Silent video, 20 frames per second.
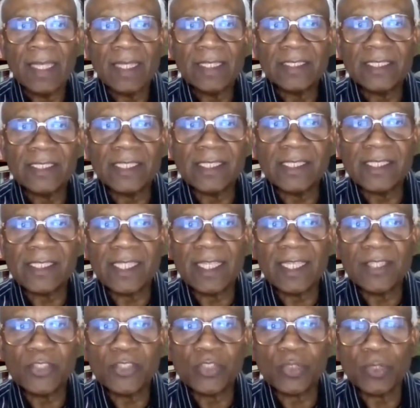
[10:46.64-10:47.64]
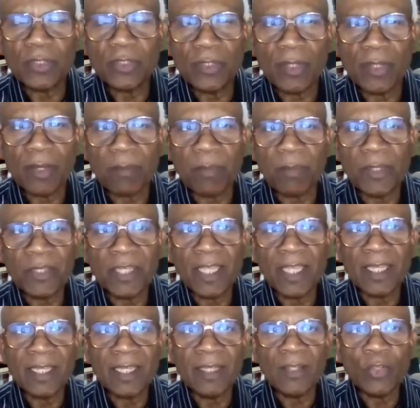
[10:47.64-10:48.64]
Ginseng should not be
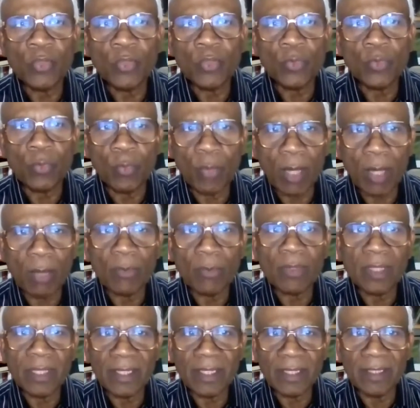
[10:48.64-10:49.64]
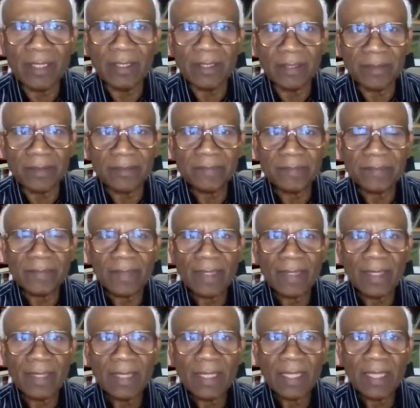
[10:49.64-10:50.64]
taken throughout the year.
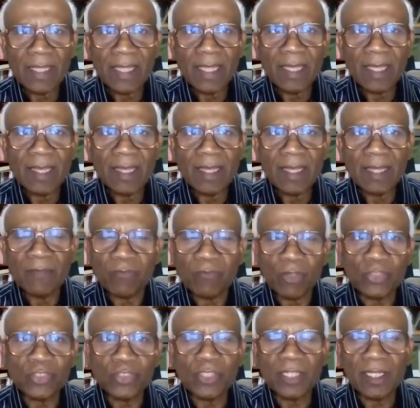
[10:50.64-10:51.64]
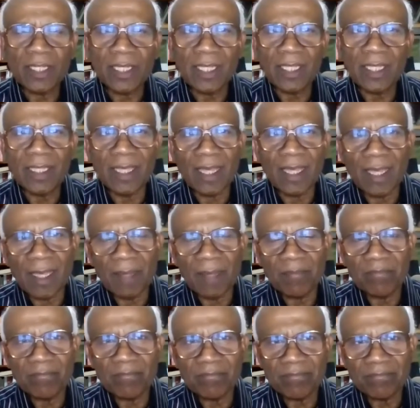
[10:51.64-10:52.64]
Unfortunately,
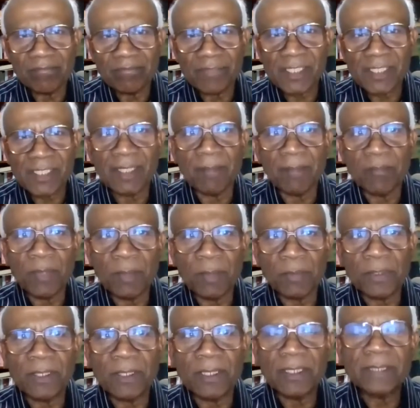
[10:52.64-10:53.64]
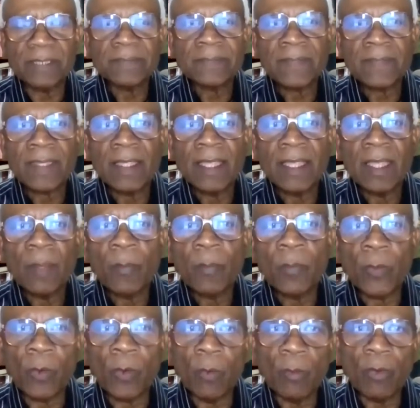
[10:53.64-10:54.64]
some people
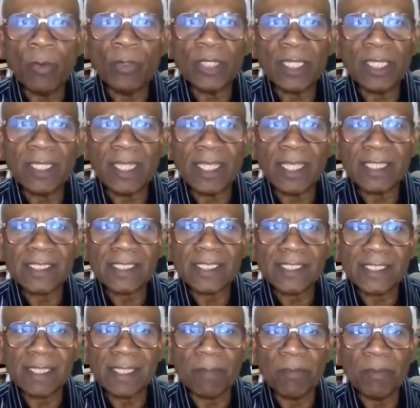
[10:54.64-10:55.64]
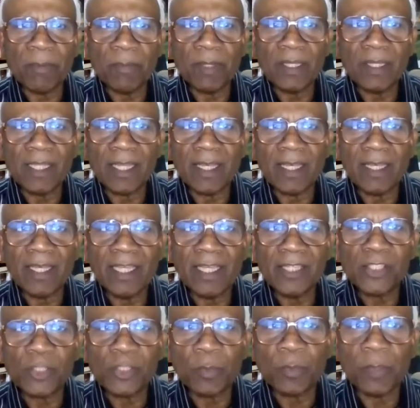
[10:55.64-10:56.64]
promote it as a supplement that
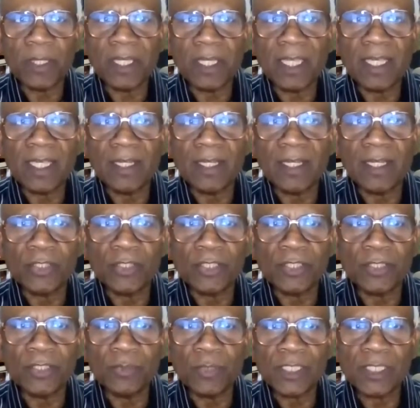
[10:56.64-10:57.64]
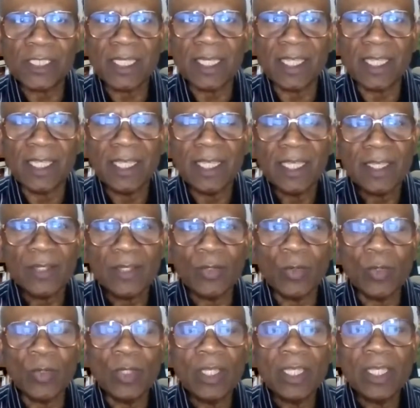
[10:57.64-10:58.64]
needs to be taken continuously.
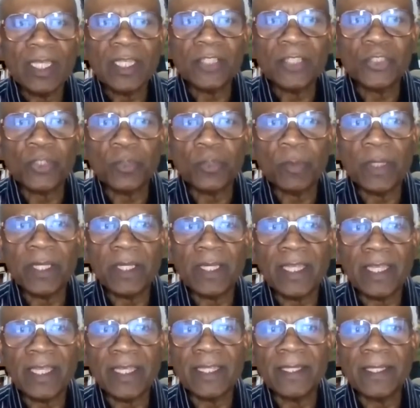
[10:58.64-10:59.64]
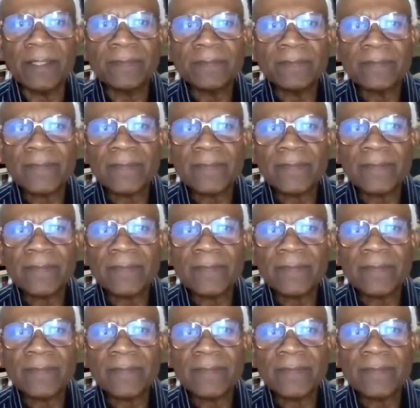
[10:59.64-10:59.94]
No, it should be taken